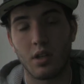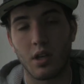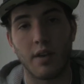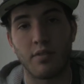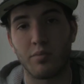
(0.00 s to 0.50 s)

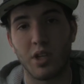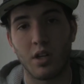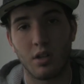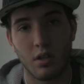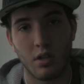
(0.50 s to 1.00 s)
Like every
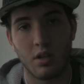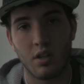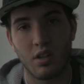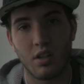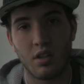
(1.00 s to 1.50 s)
meal.
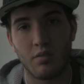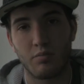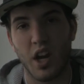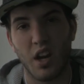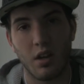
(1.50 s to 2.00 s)

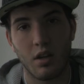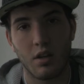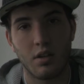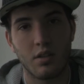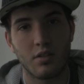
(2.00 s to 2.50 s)
Bread,
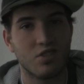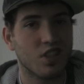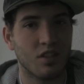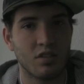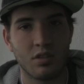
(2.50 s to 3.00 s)

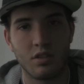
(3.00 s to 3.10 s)
cheese